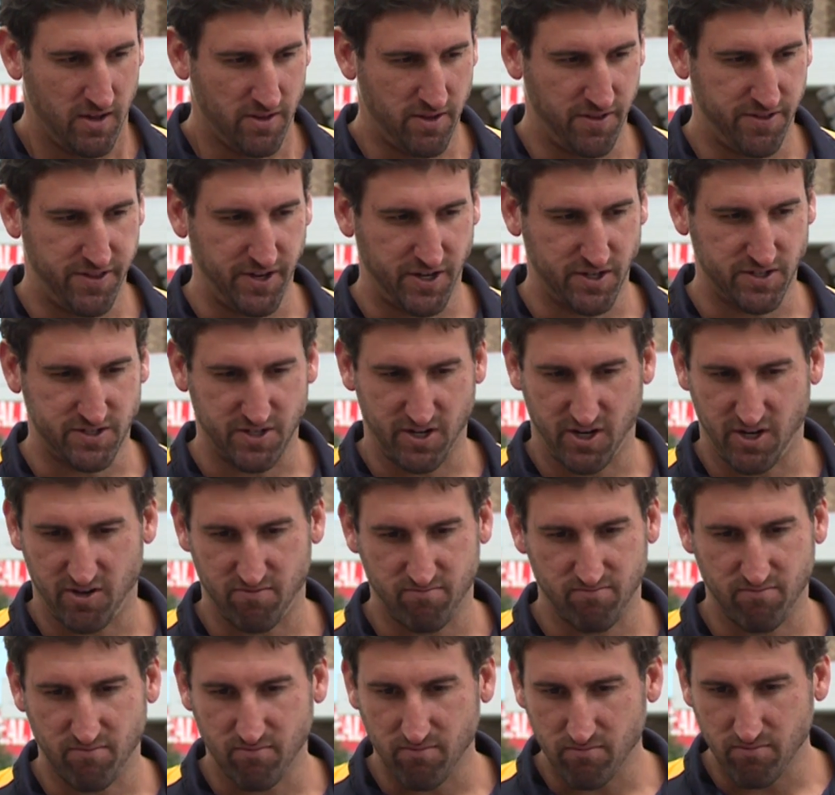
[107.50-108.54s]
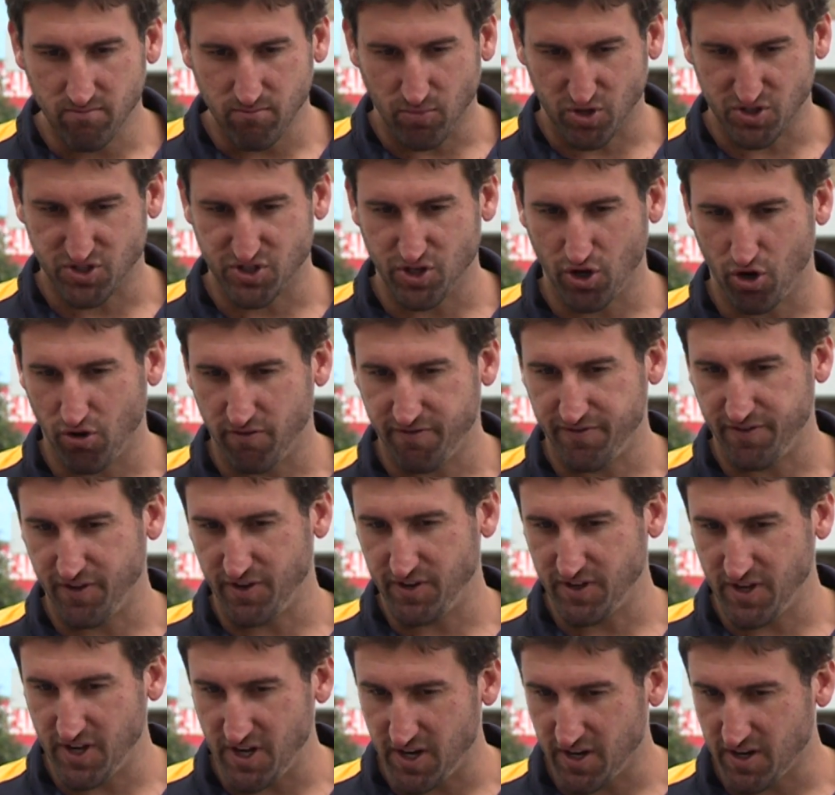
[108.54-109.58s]
the things that myself
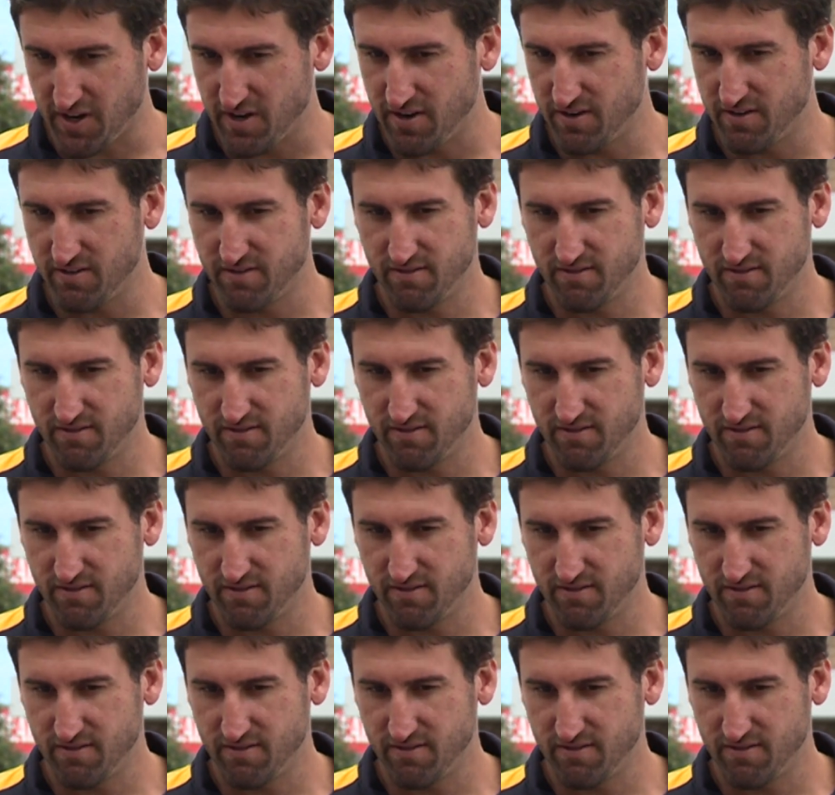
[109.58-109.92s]
and Nick,